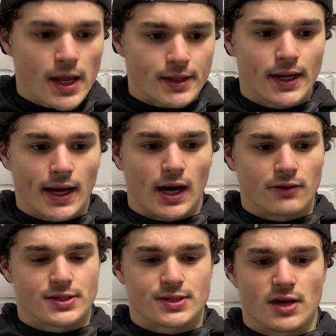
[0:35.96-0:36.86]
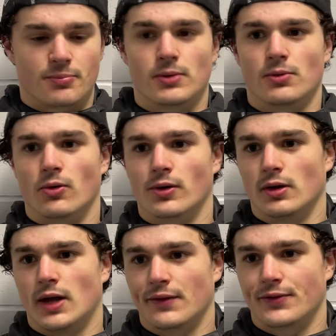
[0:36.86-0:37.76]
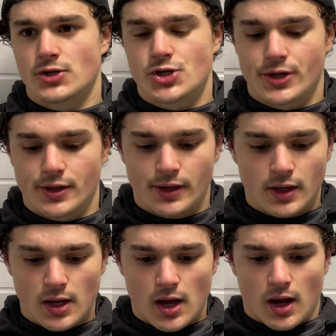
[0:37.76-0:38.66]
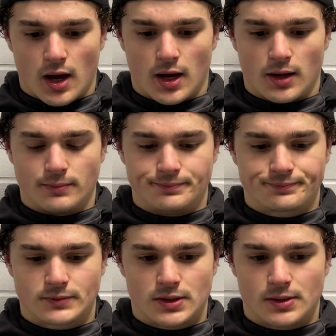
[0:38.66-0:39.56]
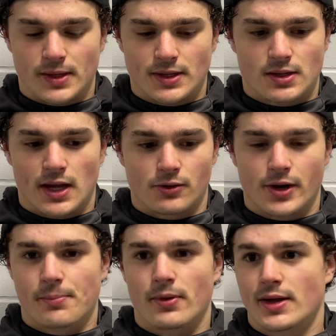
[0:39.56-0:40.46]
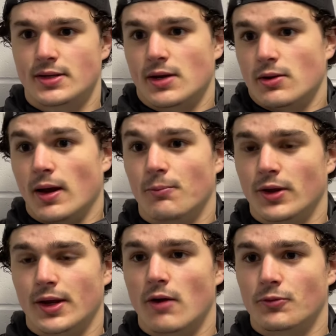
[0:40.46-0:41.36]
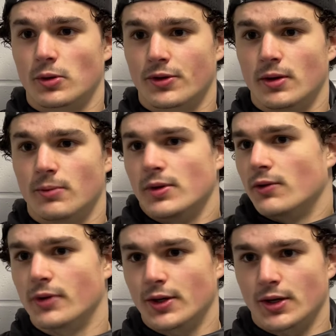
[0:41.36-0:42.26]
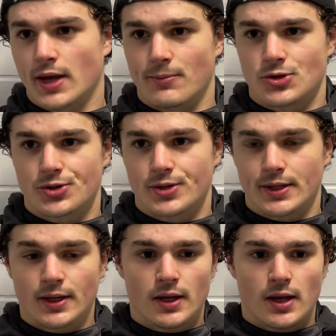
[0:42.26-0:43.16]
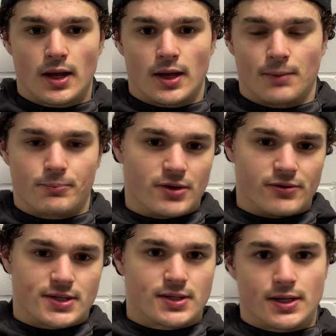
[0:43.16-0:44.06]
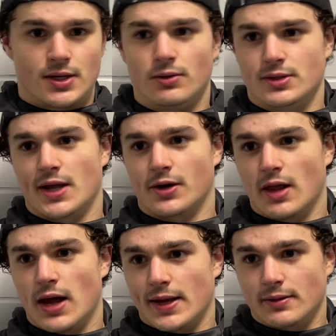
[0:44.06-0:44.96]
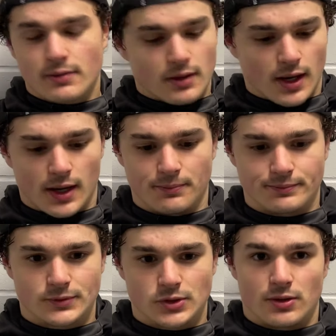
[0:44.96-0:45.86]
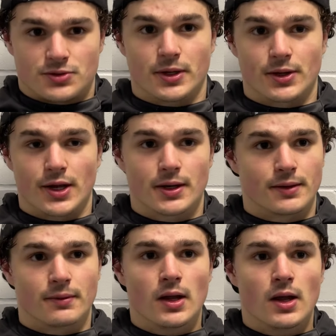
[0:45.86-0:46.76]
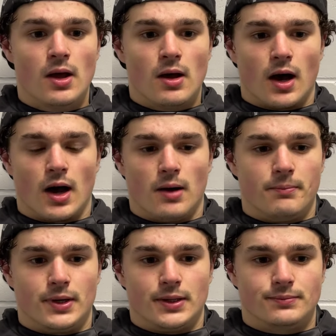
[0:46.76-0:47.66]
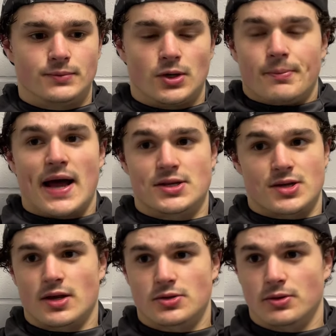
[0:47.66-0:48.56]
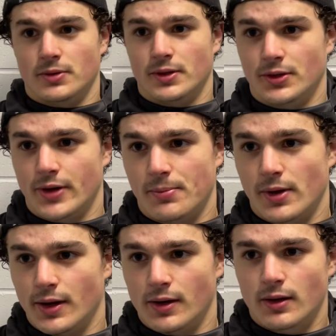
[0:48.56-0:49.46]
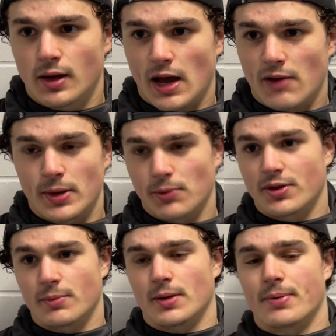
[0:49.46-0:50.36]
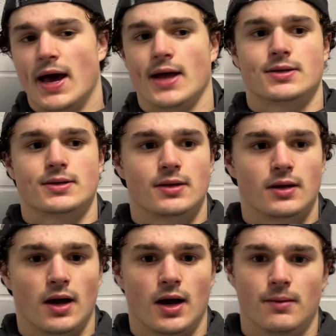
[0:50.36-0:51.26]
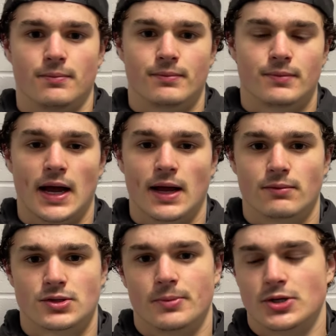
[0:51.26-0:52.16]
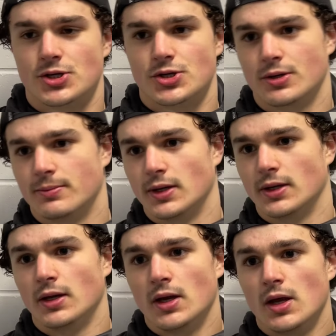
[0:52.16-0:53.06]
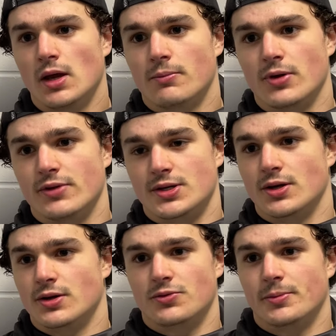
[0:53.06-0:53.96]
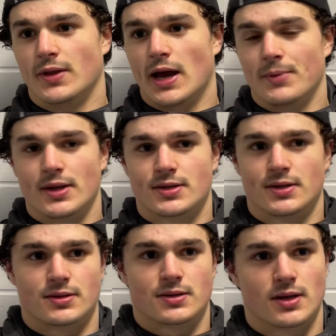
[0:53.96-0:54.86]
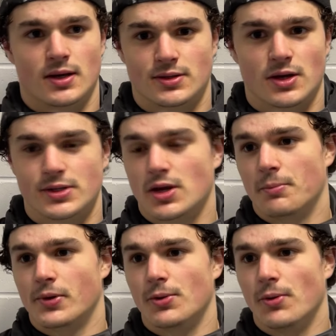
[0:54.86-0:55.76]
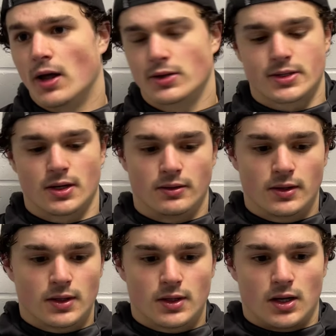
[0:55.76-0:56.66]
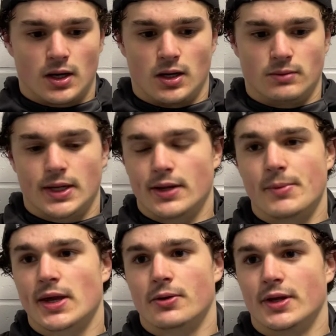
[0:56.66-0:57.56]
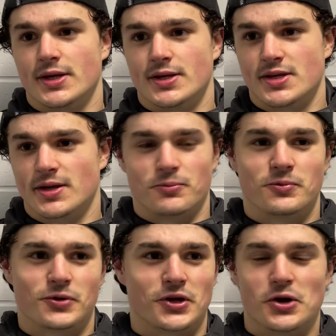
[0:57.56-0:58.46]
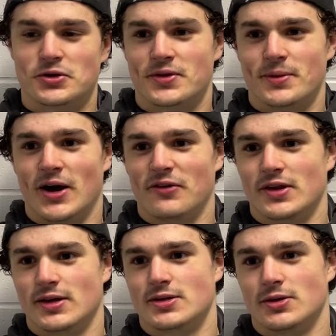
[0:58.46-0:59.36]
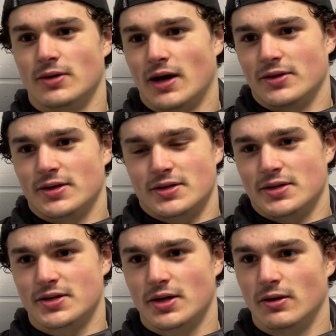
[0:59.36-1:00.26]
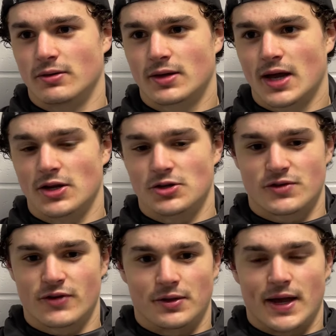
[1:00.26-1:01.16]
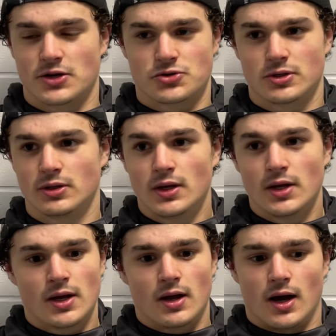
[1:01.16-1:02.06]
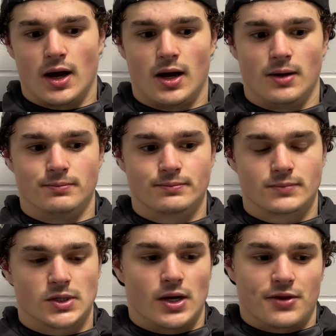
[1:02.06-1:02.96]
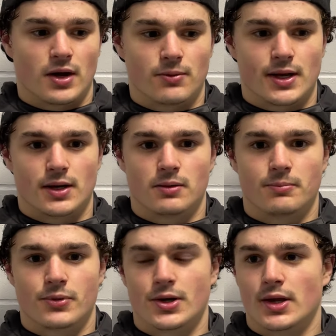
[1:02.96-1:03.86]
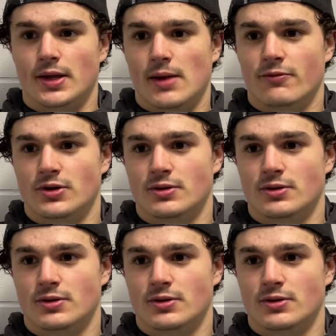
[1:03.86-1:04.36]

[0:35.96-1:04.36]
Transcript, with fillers: Yeah, obviously I played with Wardo a lot this year. Um, makes a lot of great plays. I'm really comfortable with him. We have really good chemistry. And uh, previously, Keel was on our line. Um, you know, it's really good. And, um, but you know, Matt is also a really great player. I played with him in the past, um, not so much this year, but previous years we've been mates, and it's uh, it's always gone pretty well. So um, yeah, they make it really easy. I'm really close to the ice too, obviously, so it kind of just felt natural. Um, you know, I thought we had a pretty good game first,